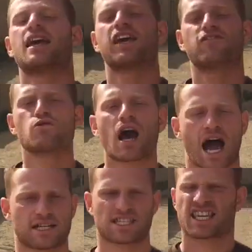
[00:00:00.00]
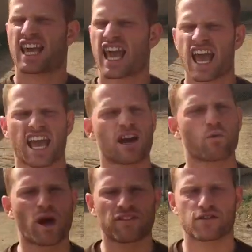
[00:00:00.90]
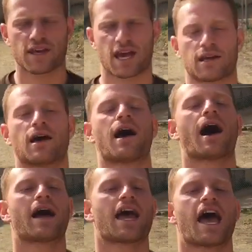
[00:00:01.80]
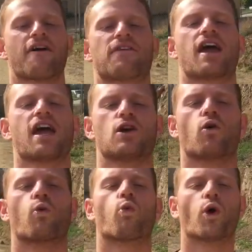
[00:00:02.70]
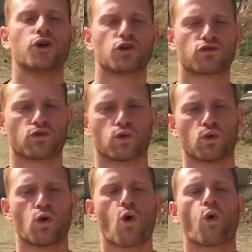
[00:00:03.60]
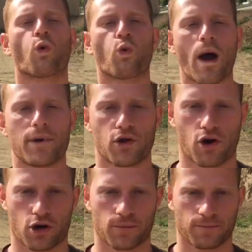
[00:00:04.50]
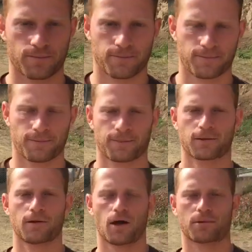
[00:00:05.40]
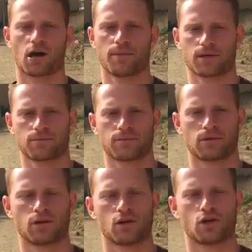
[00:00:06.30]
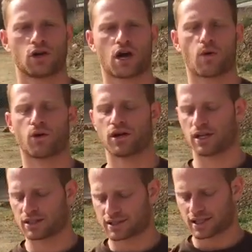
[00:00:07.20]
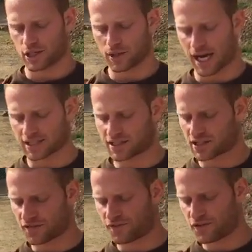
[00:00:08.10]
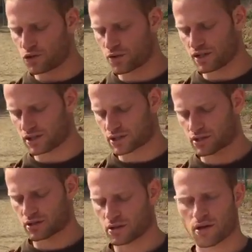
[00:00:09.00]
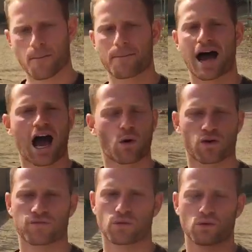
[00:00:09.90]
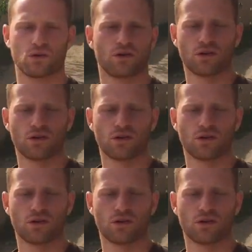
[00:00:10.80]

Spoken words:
If you guys can't wait for that, I have a wonderful webinar upcoming. I want to tell you guys just a few of these powerful,